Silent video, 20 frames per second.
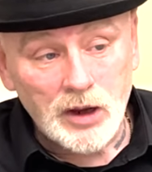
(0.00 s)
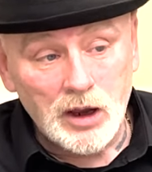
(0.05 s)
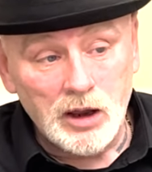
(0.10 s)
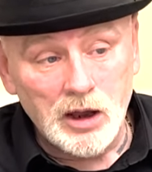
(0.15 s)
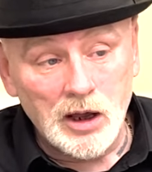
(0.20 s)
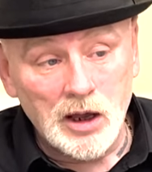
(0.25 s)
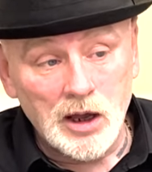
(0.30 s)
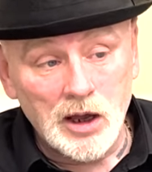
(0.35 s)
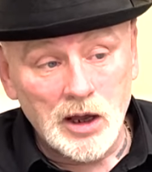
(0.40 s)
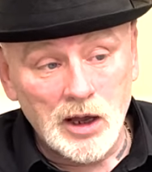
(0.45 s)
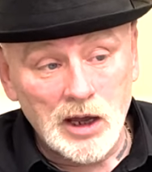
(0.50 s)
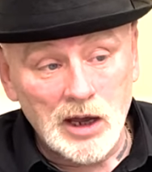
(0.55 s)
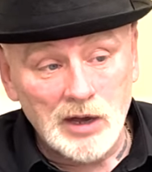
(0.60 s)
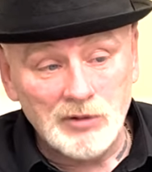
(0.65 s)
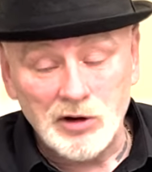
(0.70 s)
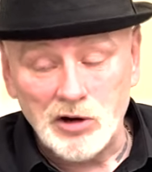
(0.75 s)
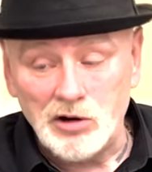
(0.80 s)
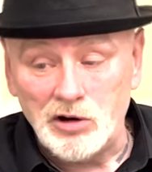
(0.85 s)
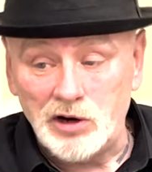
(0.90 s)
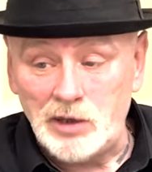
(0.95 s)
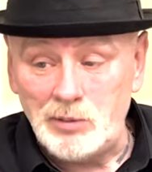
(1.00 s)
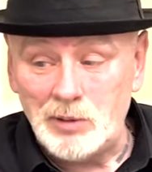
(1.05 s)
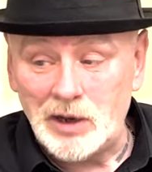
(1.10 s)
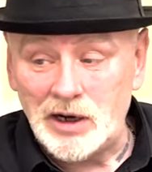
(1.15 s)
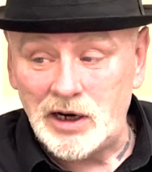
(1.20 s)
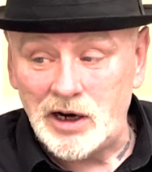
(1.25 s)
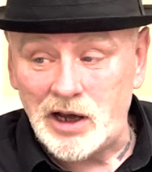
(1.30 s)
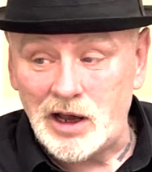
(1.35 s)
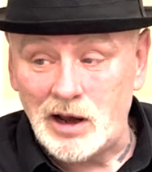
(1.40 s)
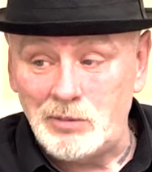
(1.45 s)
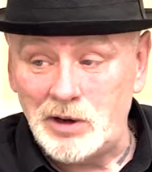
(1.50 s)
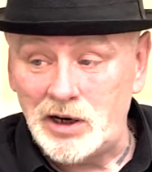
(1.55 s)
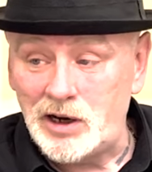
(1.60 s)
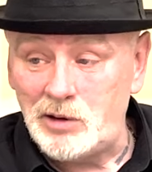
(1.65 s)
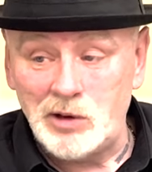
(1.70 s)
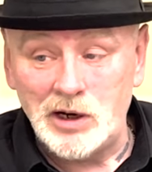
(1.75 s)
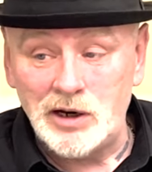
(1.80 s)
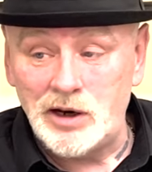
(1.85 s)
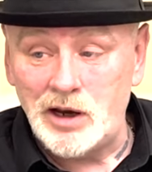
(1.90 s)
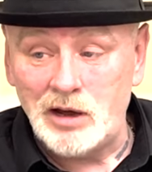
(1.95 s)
have I got any money to come? And they went,